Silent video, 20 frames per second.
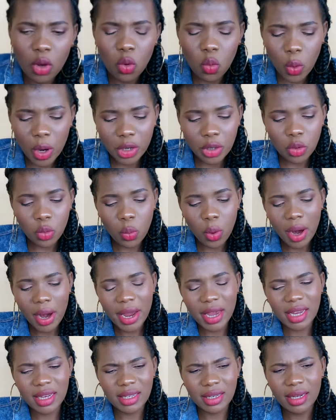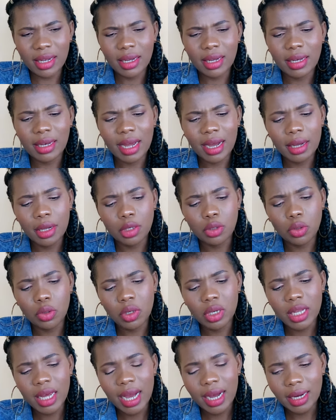When you wear it, it
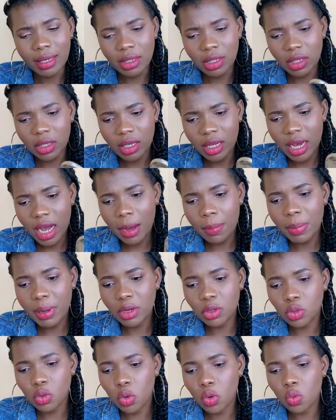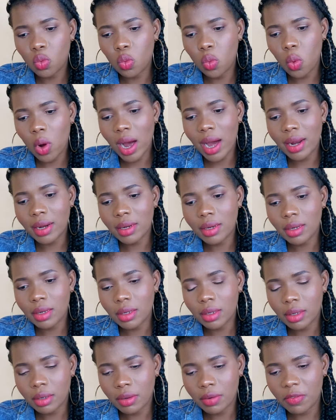only actually happens on one
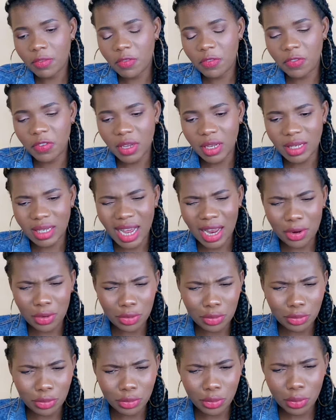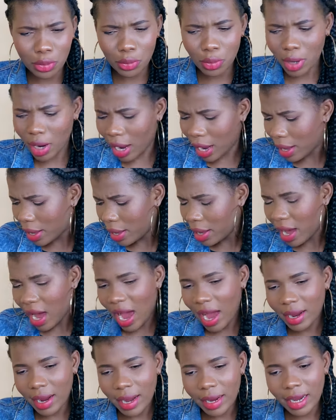feet. I don't know.
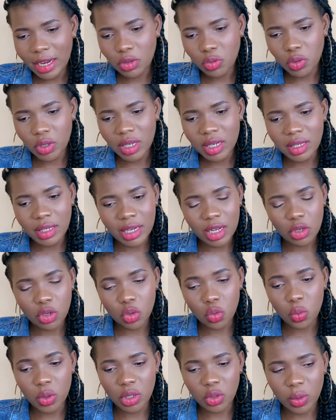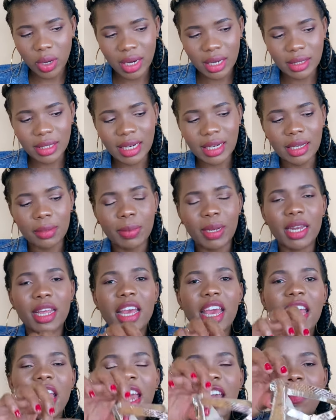I can't really tell you which one exactly, but
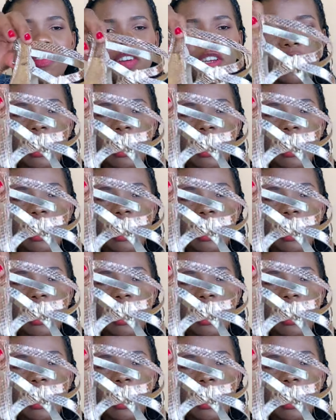every